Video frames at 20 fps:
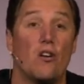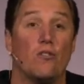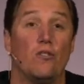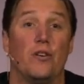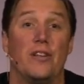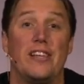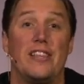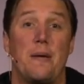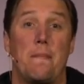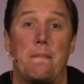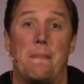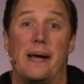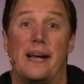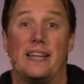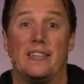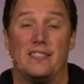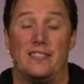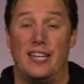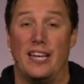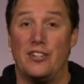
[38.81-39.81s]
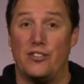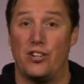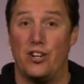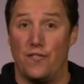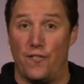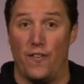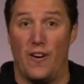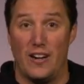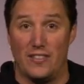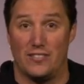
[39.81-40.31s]
Really, the biggest
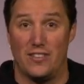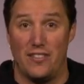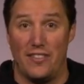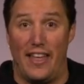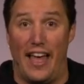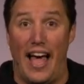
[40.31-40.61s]
tension for us on